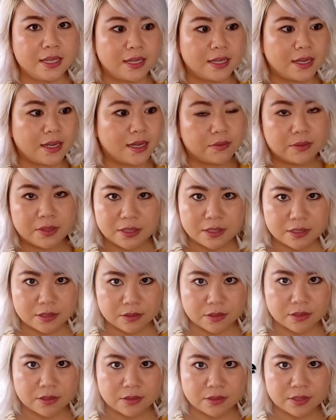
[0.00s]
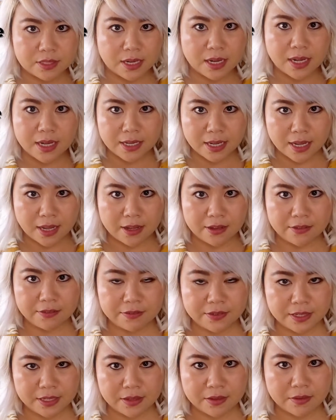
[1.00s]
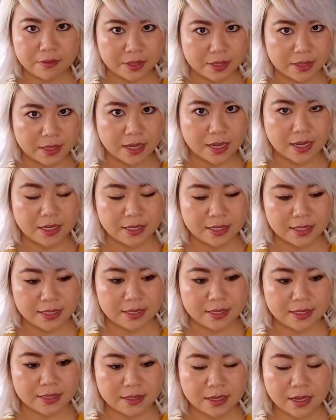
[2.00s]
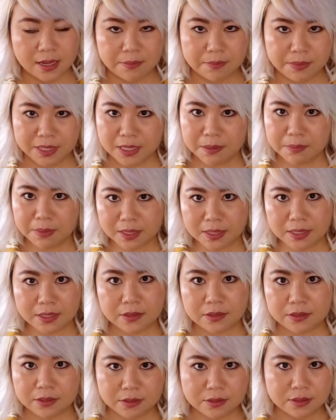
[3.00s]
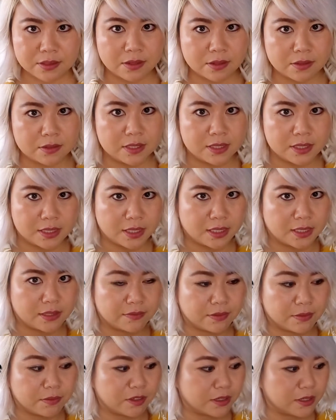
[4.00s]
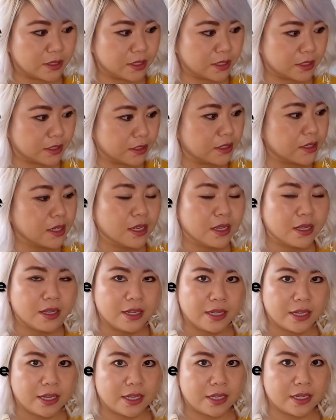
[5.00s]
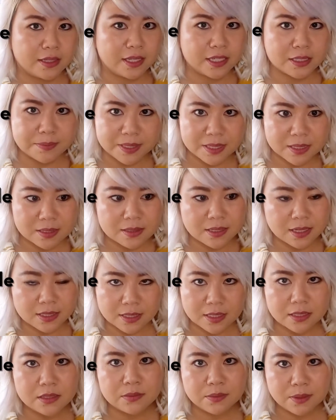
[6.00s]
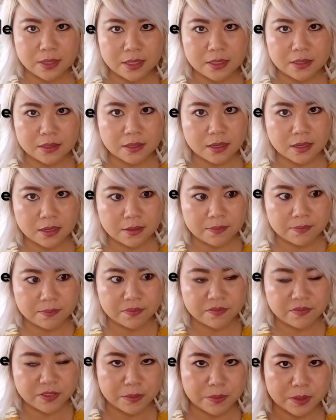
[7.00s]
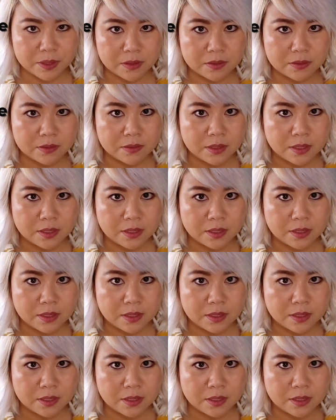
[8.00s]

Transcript: One of the struggles that I have with that is making my characters all distinct from one another. And that's because I tend to write female